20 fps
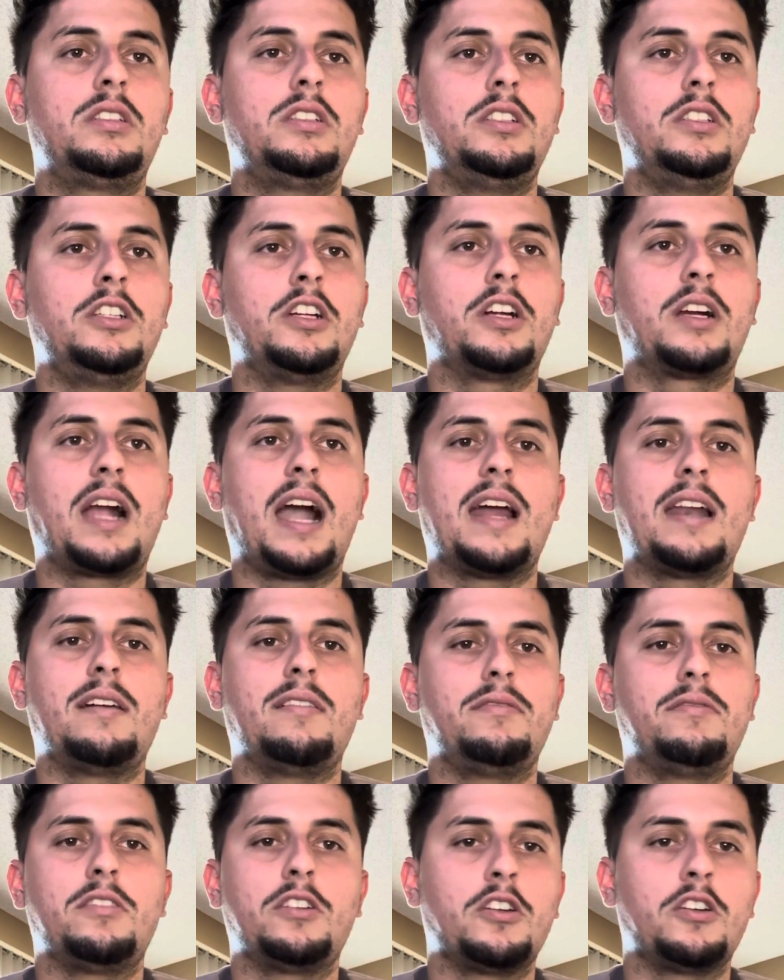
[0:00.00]
you're kind
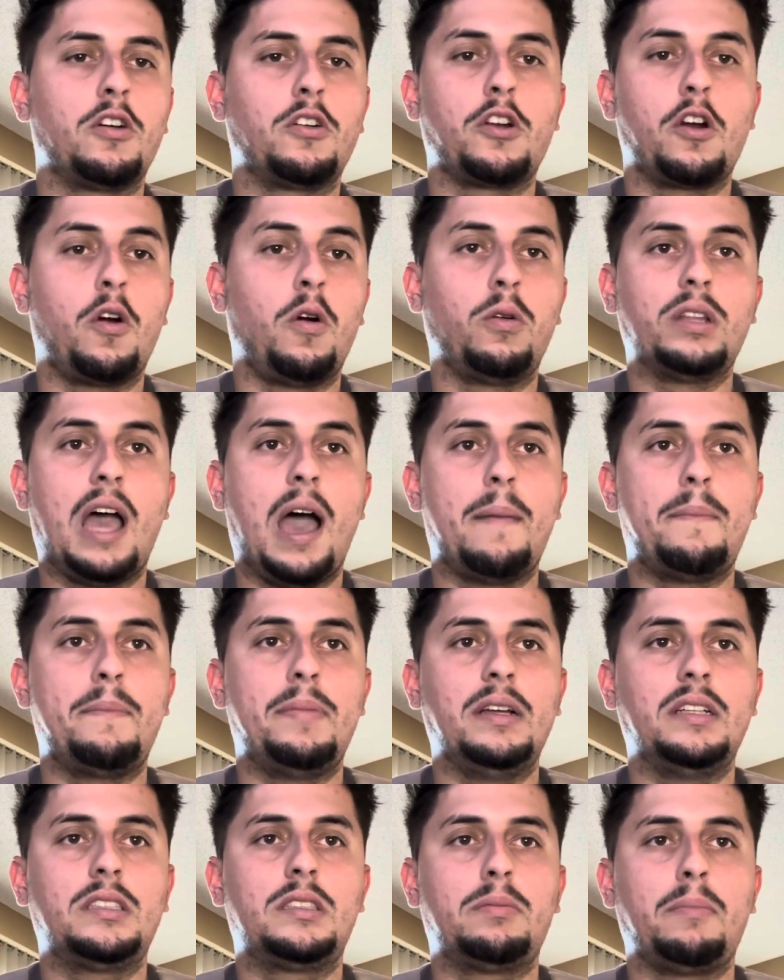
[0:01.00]
of, your old
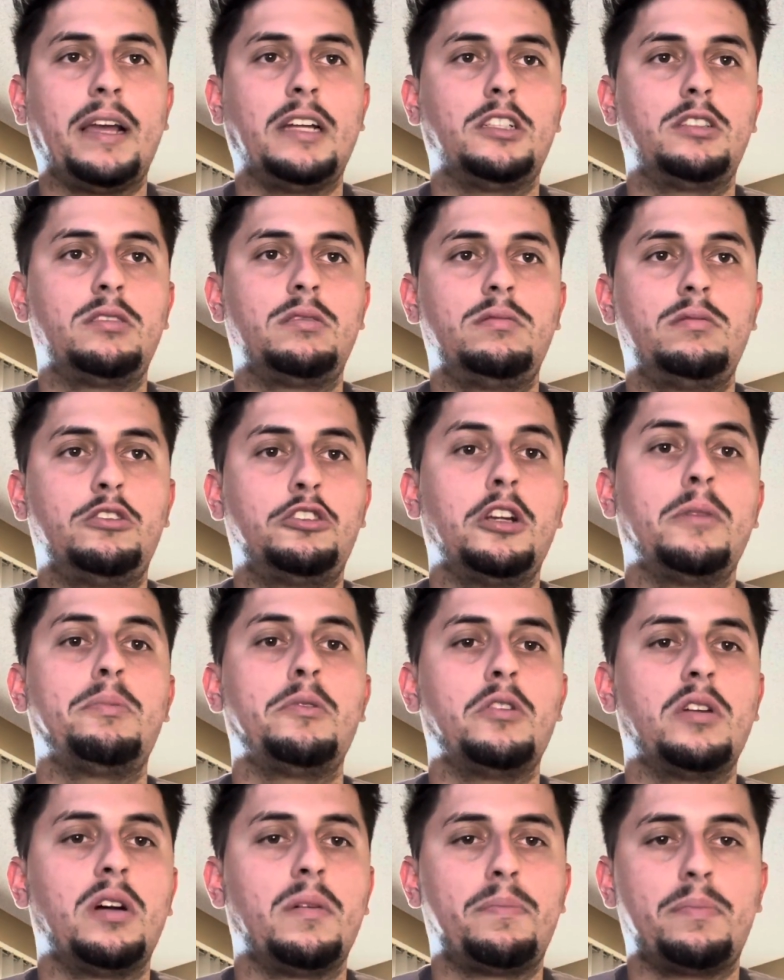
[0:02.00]
habits might trip
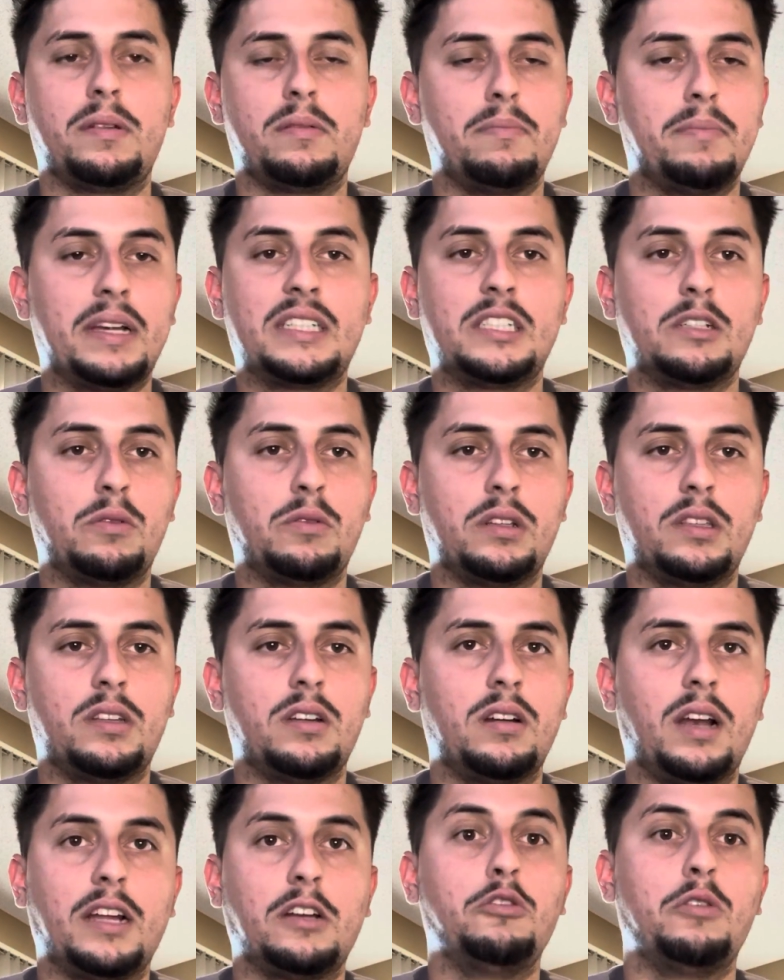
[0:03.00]
you up and mixing with your
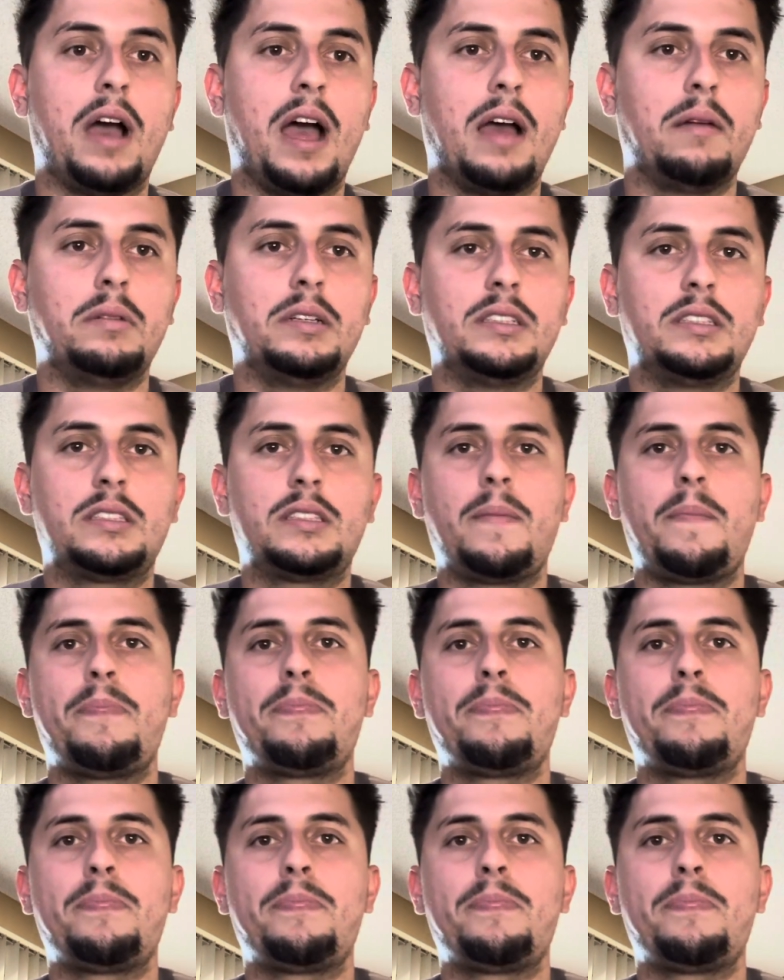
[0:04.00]
like new habits.